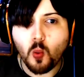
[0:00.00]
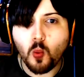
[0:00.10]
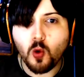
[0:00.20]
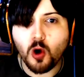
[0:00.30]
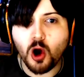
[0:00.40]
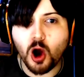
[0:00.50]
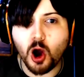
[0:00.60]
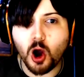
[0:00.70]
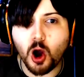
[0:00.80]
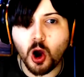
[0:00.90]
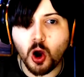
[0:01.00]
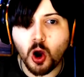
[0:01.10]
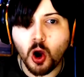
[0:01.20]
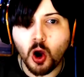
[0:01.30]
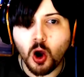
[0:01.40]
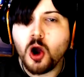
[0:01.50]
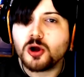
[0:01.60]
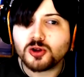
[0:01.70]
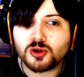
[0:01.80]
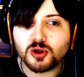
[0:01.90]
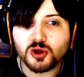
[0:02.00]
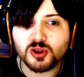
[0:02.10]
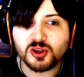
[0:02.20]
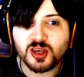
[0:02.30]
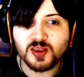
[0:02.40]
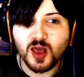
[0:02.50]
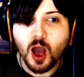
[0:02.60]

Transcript: Whoa! Do you see that?